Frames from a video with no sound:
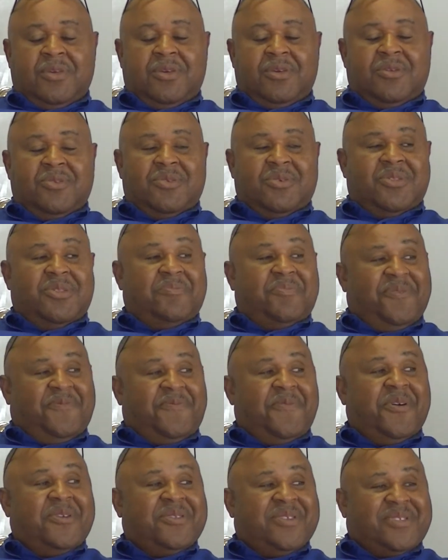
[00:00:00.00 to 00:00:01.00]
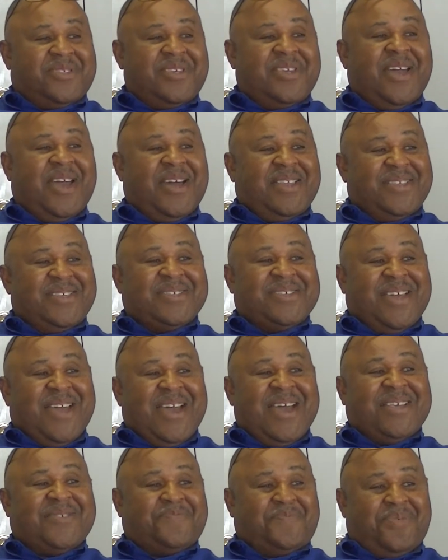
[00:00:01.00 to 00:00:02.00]
you know, it would be fun to see how these
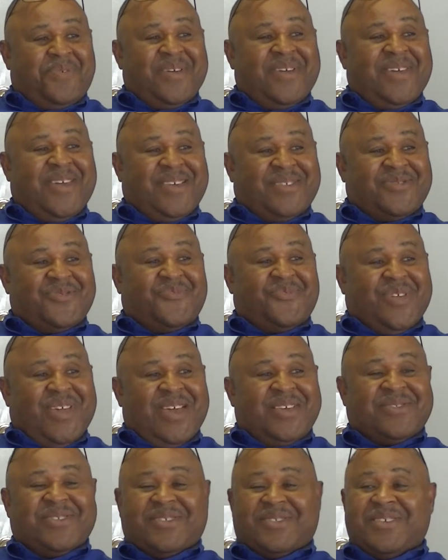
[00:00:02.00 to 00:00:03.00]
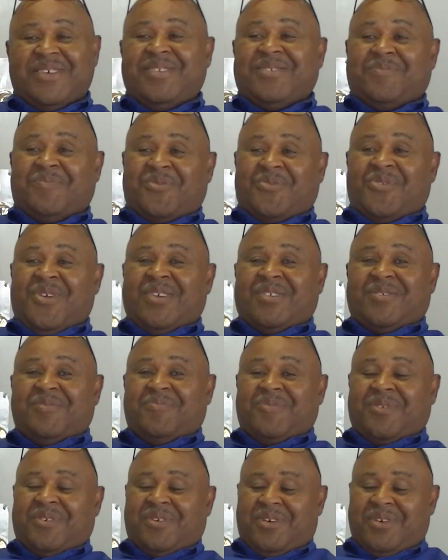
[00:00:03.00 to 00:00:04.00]
guys play as the season progresses,
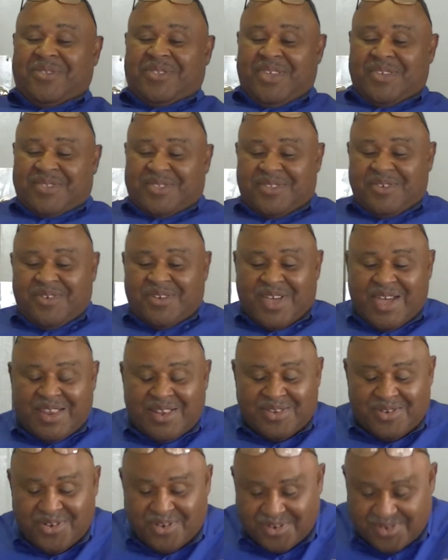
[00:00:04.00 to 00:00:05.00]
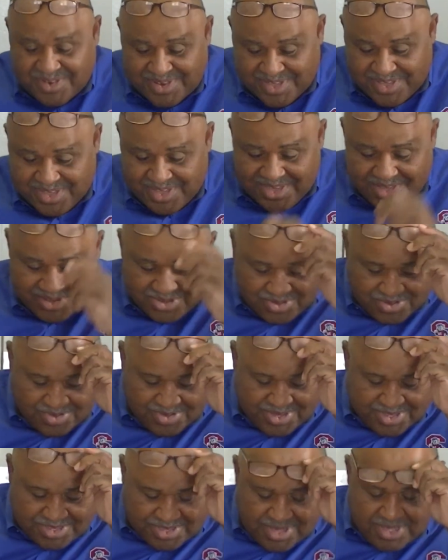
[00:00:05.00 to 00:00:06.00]
because they still kind of learn, you know,
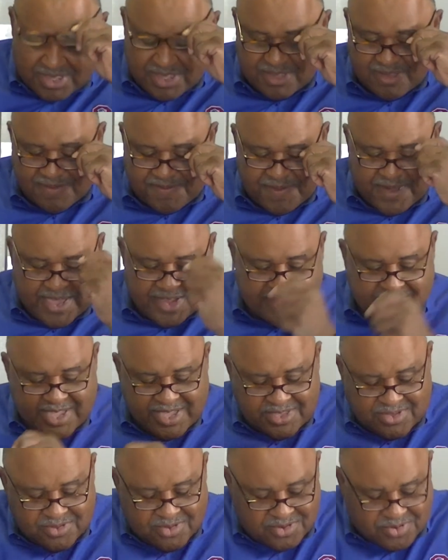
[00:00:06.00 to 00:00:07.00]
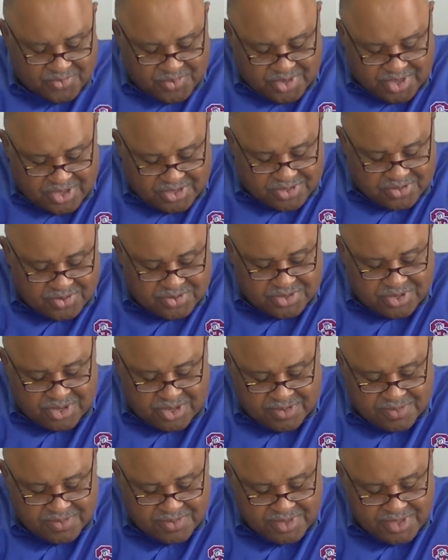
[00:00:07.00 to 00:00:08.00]
each other. And the fact that, you know, we are so
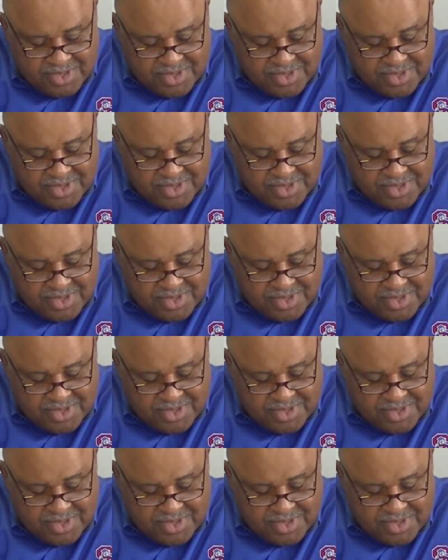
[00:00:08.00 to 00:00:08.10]
young.